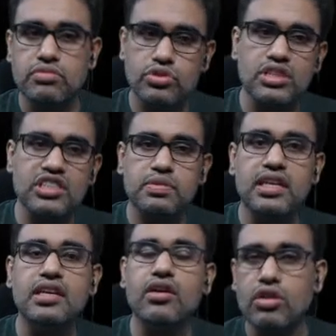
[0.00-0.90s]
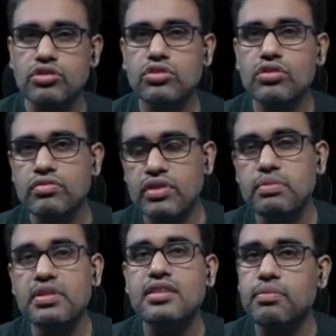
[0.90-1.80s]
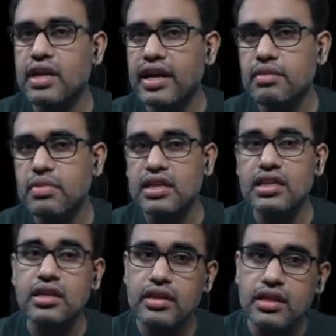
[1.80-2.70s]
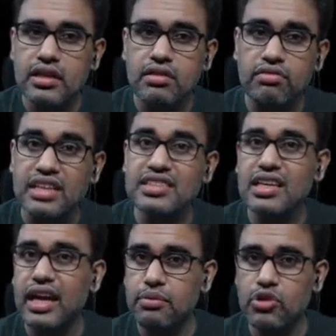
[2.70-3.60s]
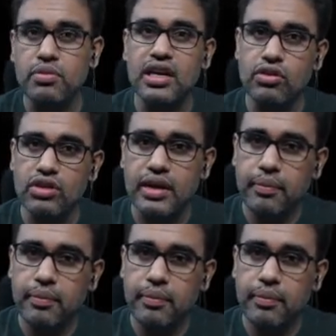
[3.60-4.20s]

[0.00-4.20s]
So spleen also will be supplied by the vessel abdominal aorta.